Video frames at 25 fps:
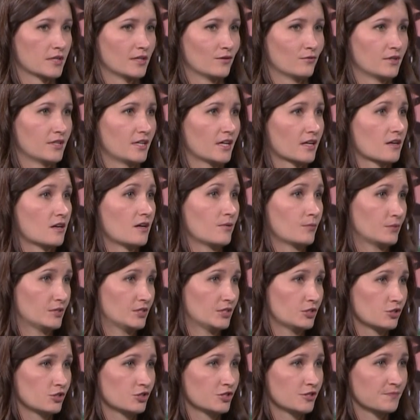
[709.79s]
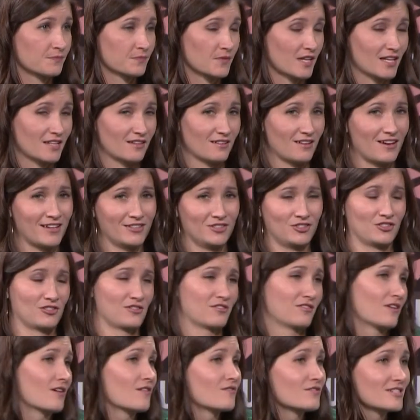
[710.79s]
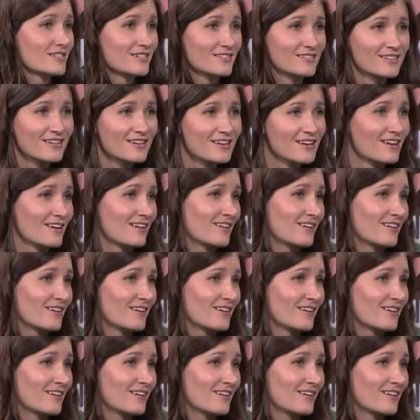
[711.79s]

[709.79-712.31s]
and we get competition. And I just loved it.